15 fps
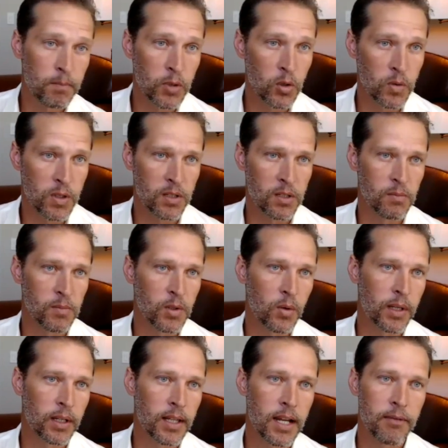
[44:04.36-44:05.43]
two systems
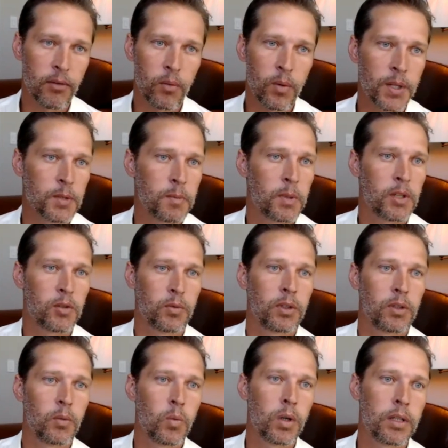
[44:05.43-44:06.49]
going live at once, but it's
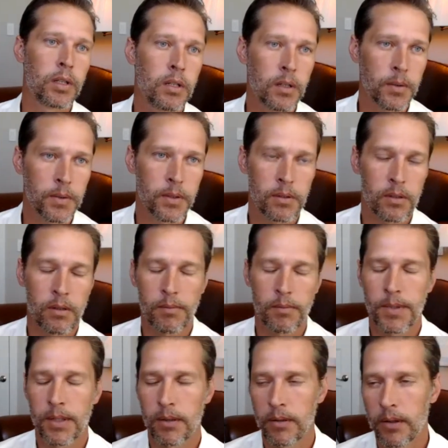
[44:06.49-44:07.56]
really one ecosystem.
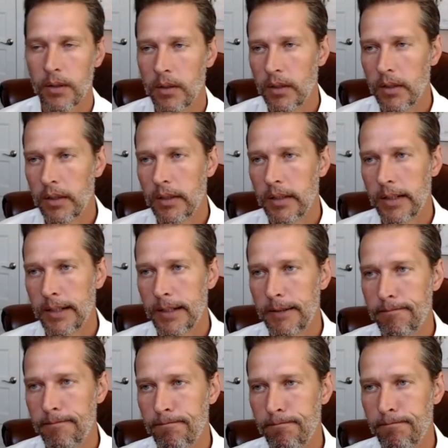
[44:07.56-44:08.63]
So,
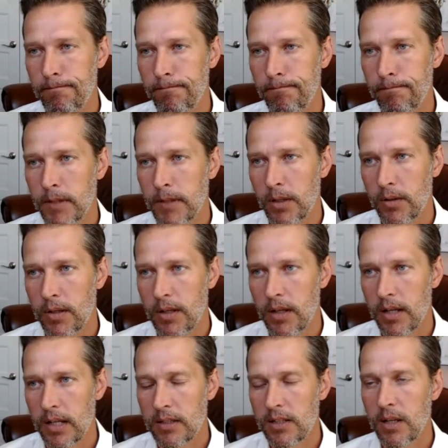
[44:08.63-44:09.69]

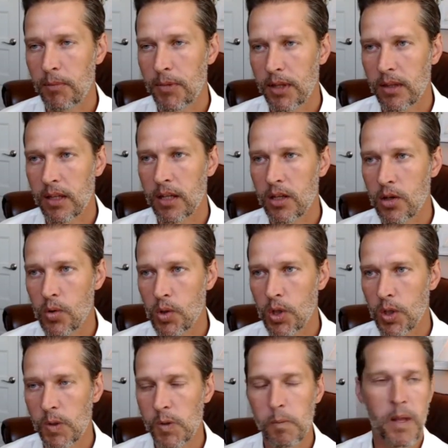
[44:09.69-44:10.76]
it's something that you
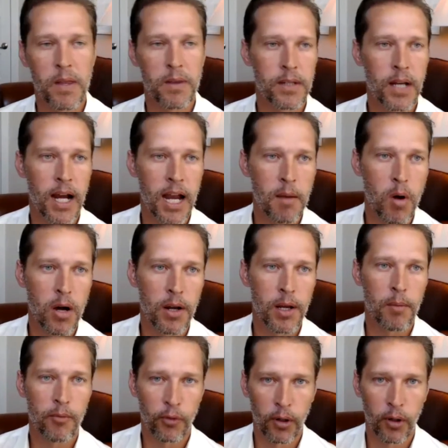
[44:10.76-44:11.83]
should spend time on
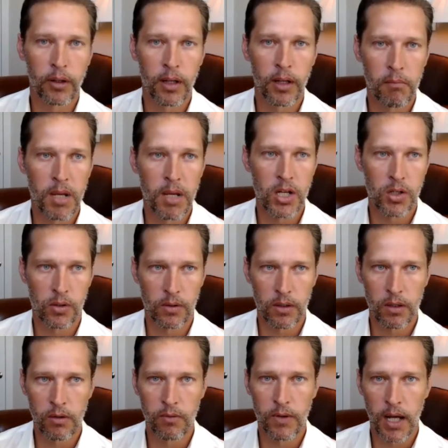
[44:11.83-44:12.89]
up front and make sure that
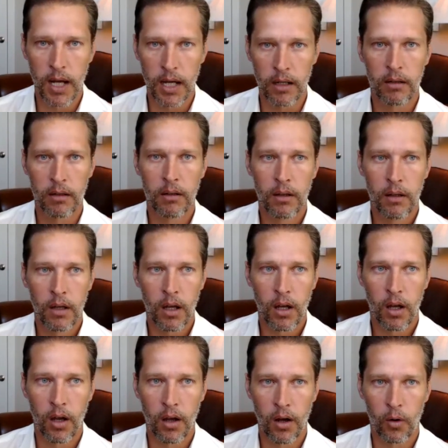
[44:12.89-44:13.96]
you've got
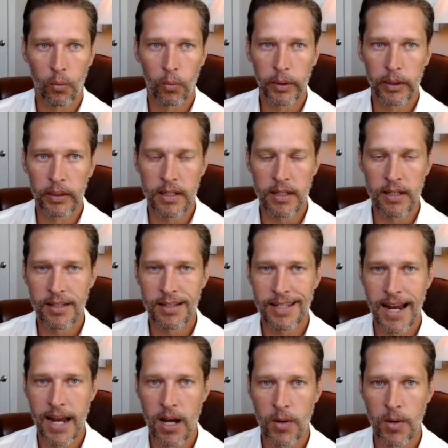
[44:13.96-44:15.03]
a really
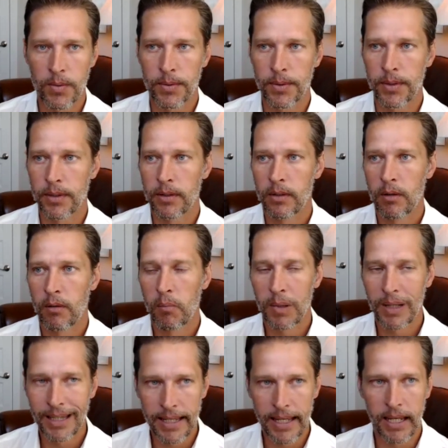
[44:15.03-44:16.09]
sound
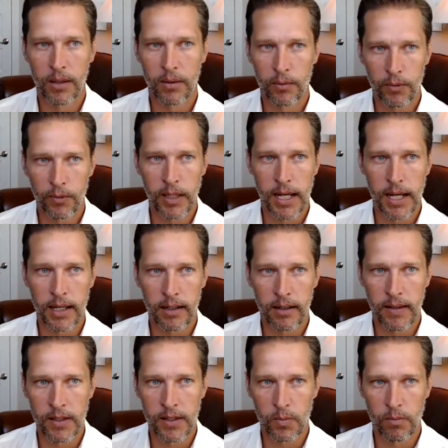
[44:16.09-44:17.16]
plan for that. And
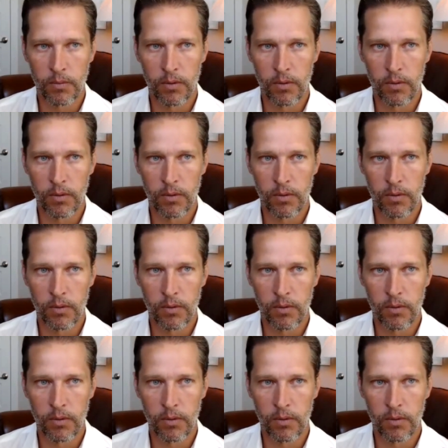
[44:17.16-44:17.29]
that's,